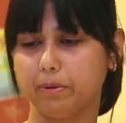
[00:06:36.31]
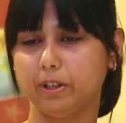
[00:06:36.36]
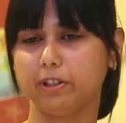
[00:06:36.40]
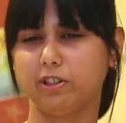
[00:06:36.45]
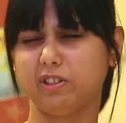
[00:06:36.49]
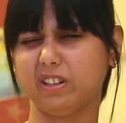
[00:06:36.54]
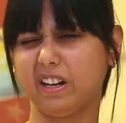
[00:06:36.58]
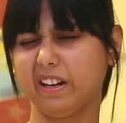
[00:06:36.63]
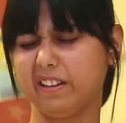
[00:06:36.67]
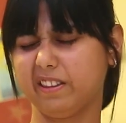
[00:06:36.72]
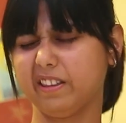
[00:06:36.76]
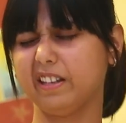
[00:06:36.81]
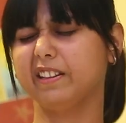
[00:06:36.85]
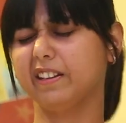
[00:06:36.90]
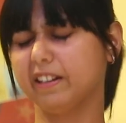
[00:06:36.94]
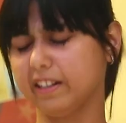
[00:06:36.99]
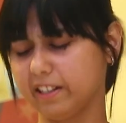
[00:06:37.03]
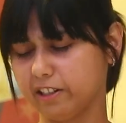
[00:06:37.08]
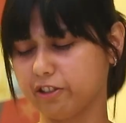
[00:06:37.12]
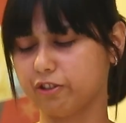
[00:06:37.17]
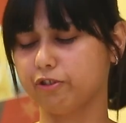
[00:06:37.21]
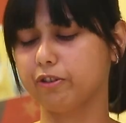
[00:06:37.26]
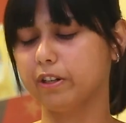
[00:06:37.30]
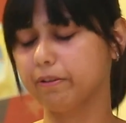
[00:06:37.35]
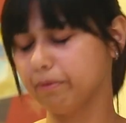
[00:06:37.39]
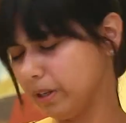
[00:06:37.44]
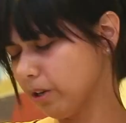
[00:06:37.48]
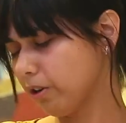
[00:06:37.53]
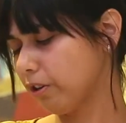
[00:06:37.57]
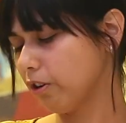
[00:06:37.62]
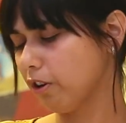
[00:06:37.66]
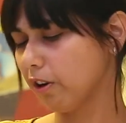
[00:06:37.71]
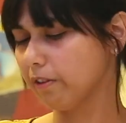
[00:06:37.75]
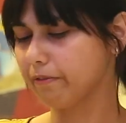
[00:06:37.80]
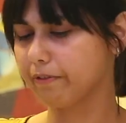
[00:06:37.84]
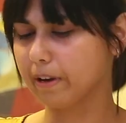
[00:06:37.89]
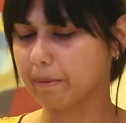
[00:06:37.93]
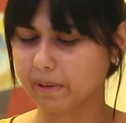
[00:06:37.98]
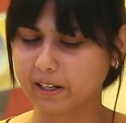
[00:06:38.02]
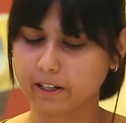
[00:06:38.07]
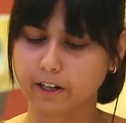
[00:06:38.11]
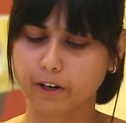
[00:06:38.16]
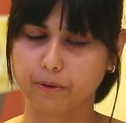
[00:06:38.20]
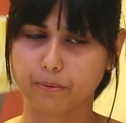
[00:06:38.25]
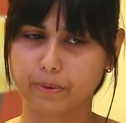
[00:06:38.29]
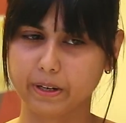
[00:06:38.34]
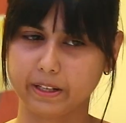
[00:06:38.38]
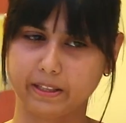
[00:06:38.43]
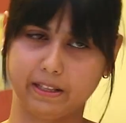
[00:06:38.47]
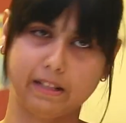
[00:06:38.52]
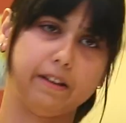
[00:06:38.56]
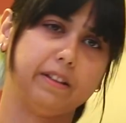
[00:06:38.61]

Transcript: which I think the history we are all familiar with,